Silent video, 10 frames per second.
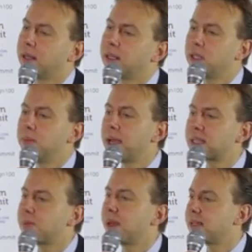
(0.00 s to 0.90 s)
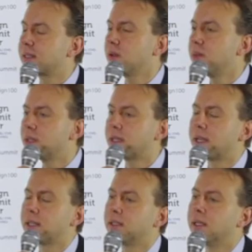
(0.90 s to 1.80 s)
to make spaces
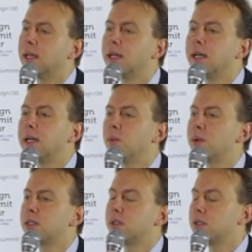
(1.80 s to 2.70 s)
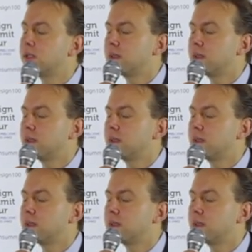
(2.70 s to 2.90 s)
communicating, was to